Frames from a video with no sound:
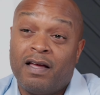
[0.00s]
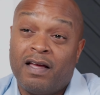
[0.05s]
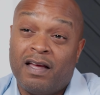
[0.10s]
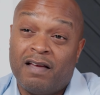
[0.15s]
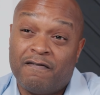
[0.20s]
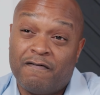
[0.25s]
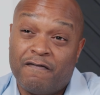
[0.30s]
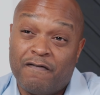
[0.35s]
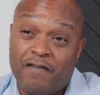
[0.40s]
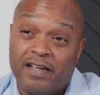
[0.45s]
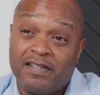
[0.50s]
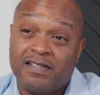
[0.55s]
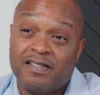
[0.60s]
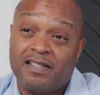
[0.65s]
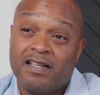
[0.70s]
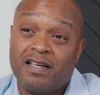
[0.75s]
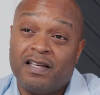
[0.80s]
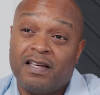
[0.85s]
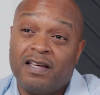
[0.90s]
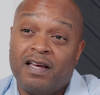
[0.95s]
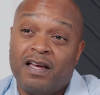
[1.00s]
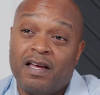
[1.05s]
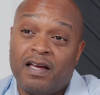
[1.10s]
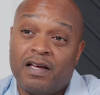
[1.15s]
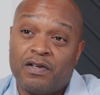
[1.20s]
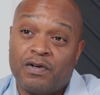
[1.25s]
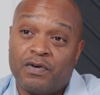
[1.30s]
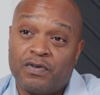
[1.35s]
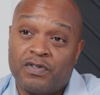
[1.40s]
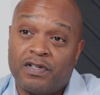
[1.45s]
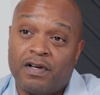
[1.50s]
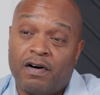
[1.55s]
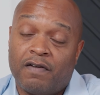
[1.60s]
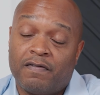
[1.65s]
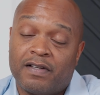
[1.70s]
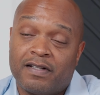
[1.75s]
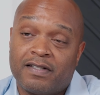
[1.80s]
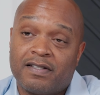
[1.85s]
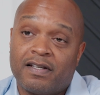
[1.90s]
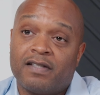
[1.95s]
investing in yourself
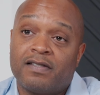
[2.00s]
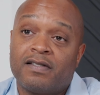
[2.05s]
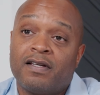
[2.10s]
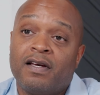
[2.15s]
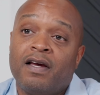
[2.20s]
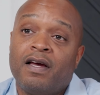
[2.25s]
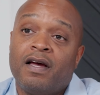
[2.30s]
that says